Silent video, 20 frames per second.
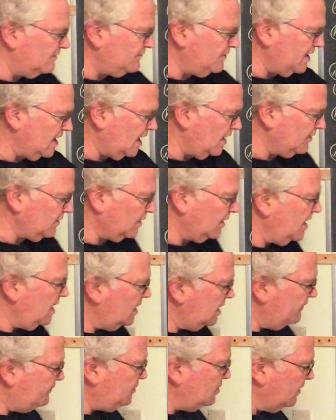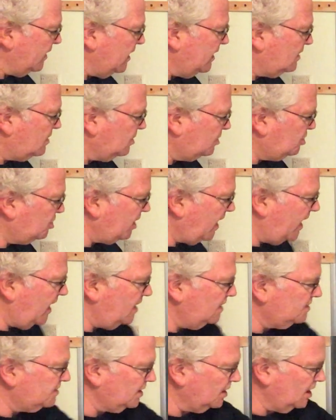of the other. If you
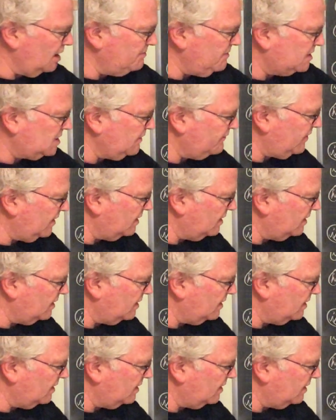interchange the limits of